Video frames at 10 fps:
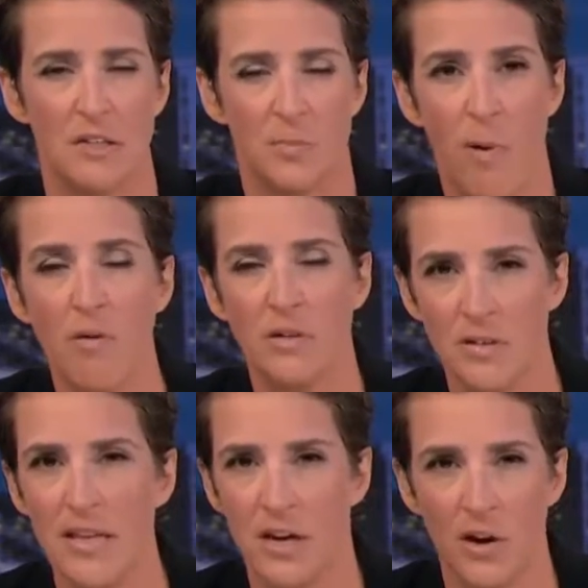spoke
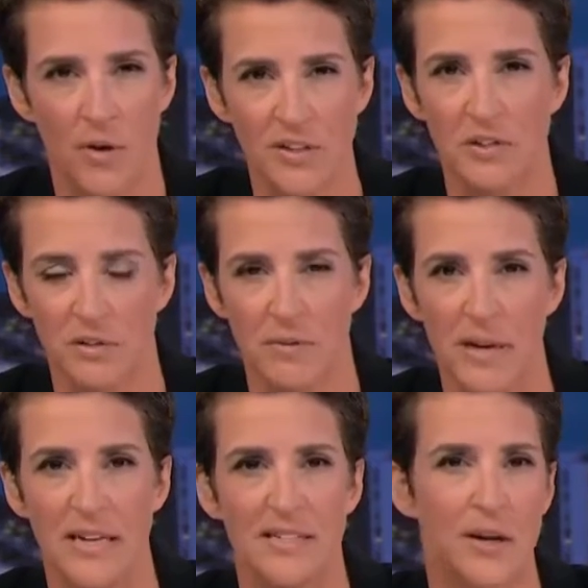to the congressional
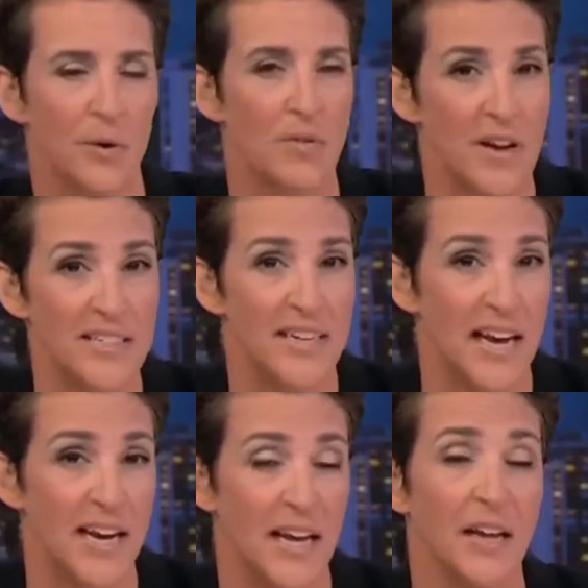committees that are
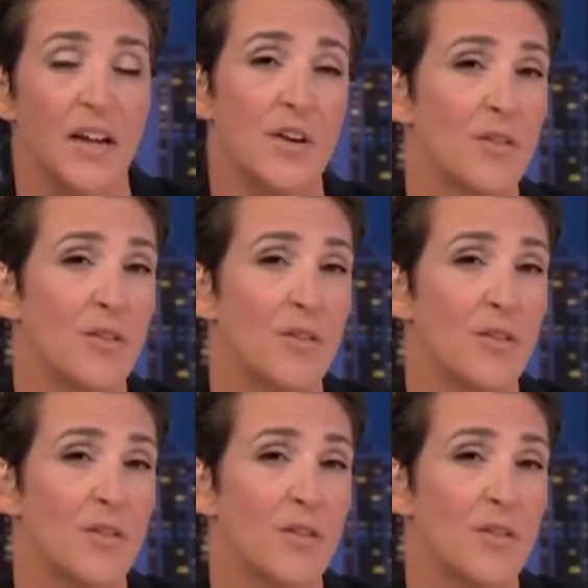investigating